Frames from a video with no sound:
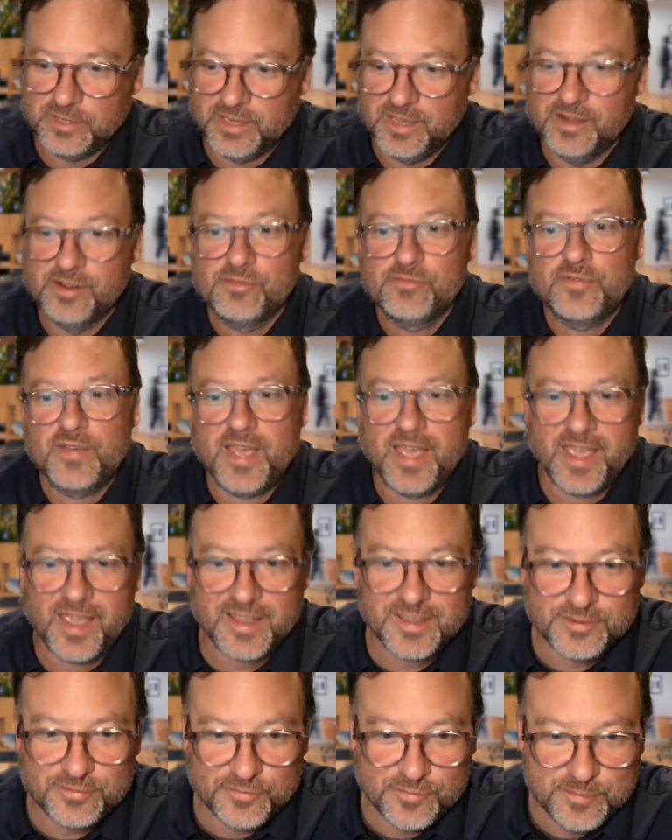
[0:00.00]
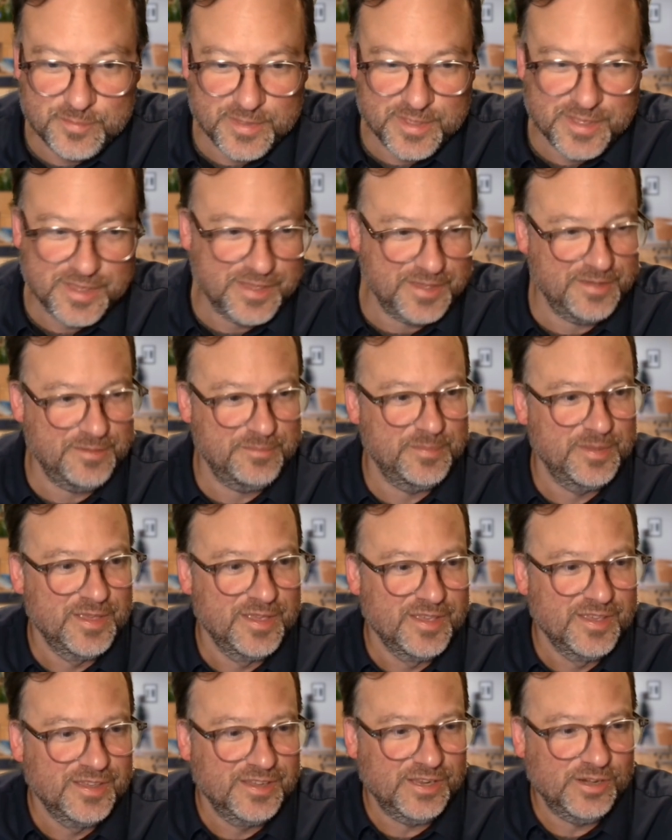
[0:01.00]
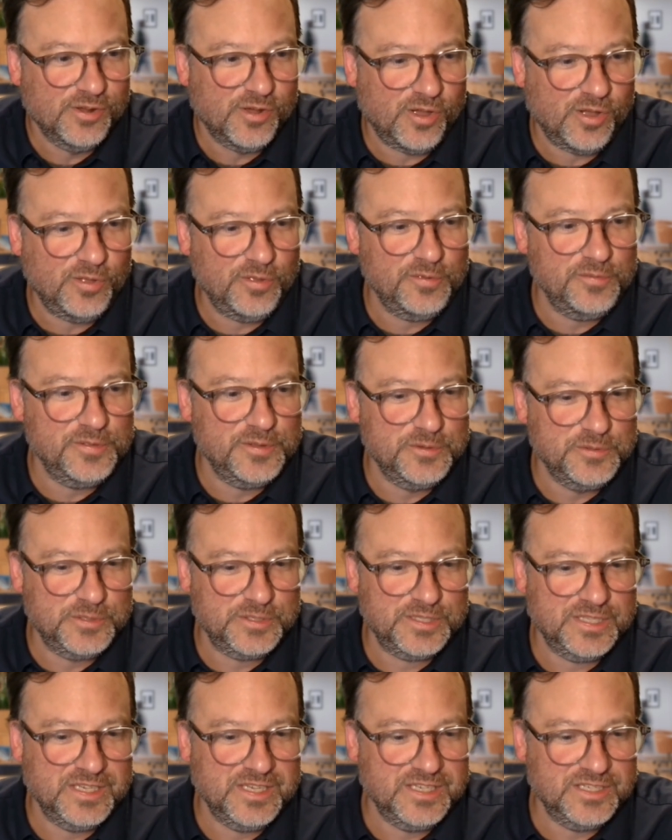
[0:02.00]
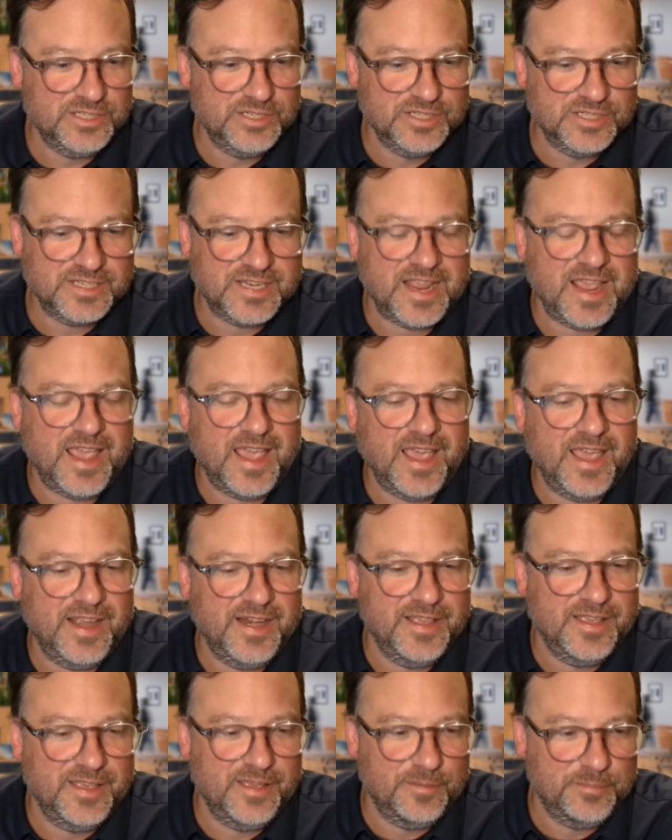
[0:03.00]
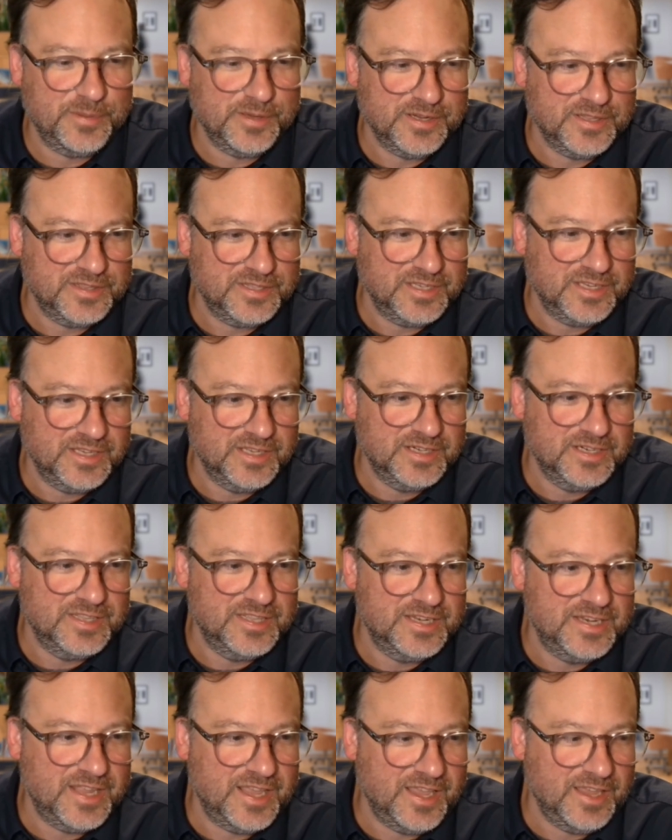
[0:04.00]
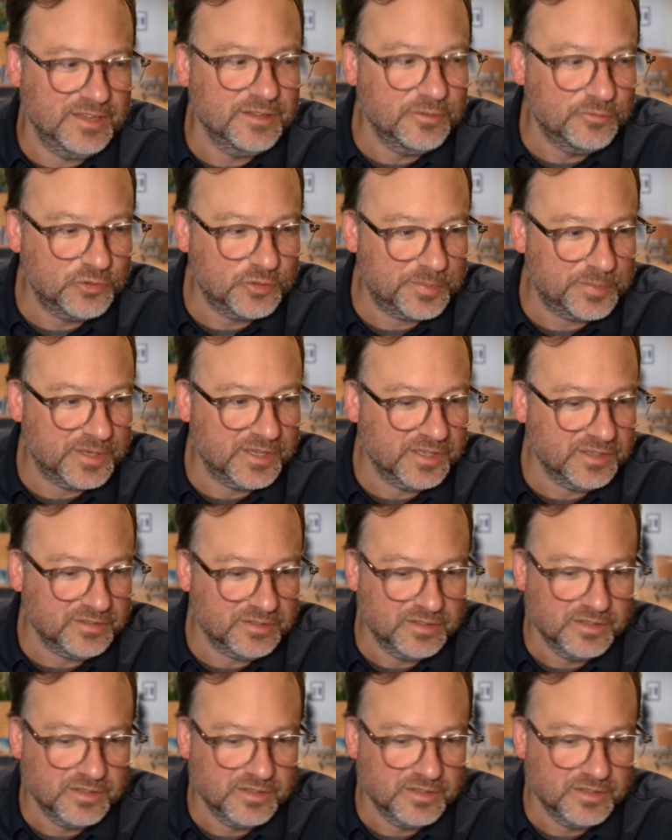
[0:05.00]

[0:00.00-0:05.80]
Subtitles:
a fax from them. All of those things just add up, and at the end of the day, you've spent